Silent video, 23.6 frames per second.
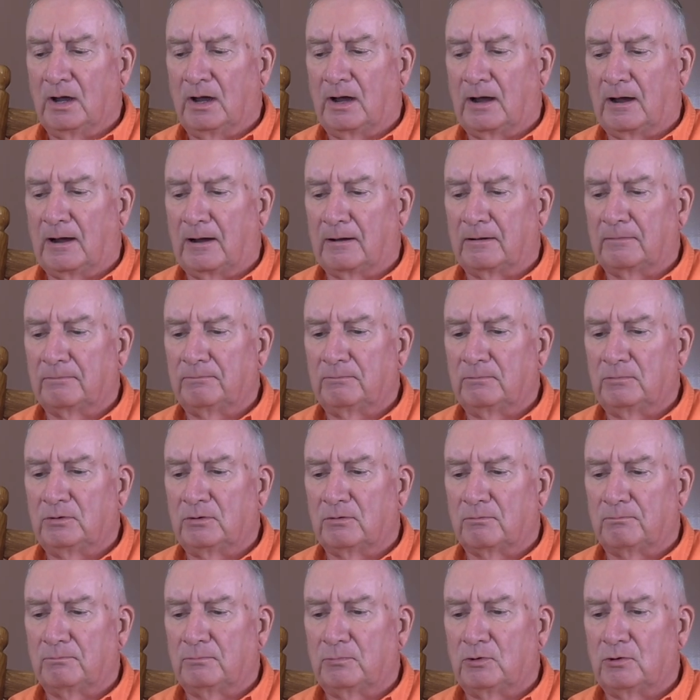uh,
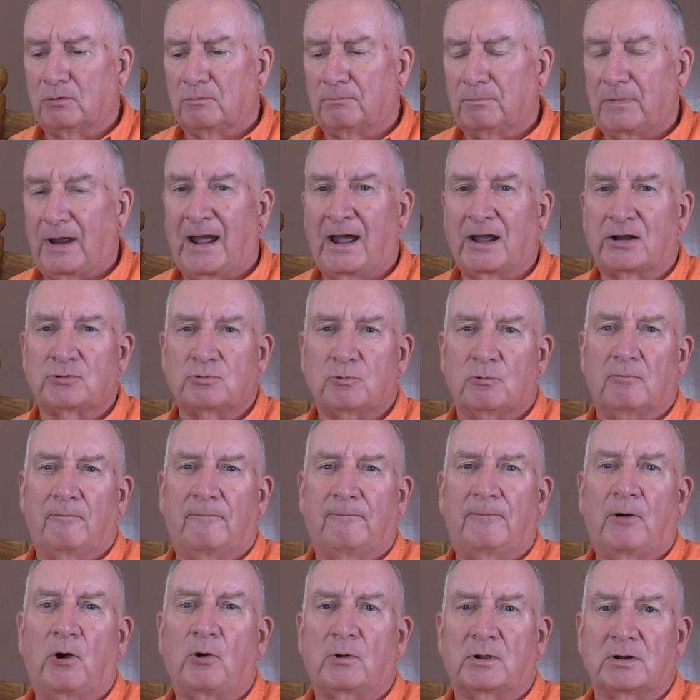your, your actual
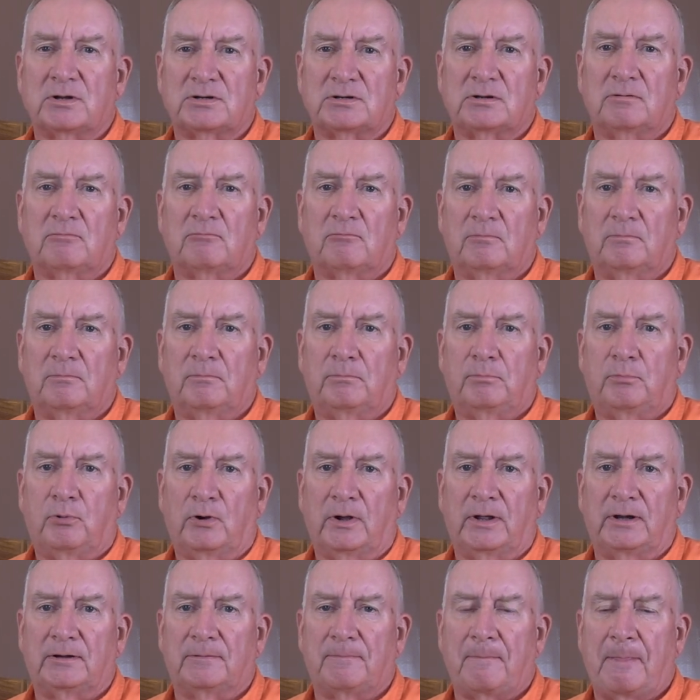focus
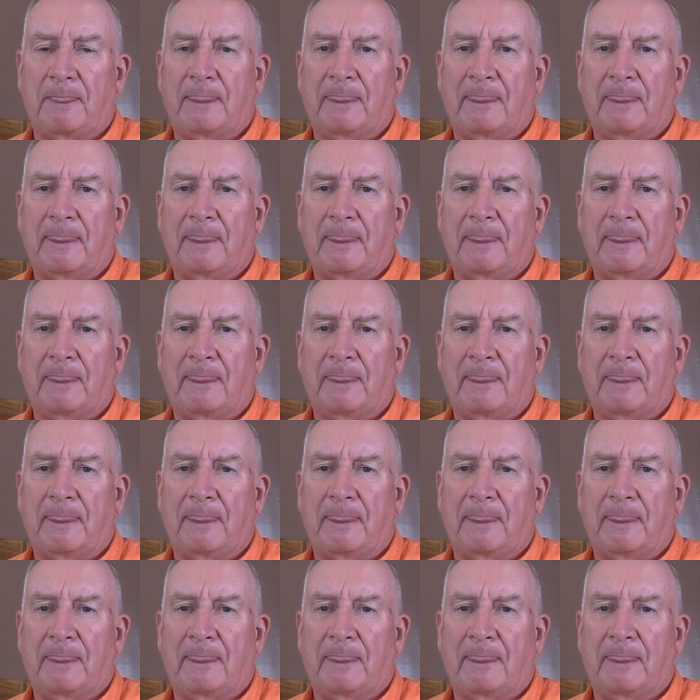point.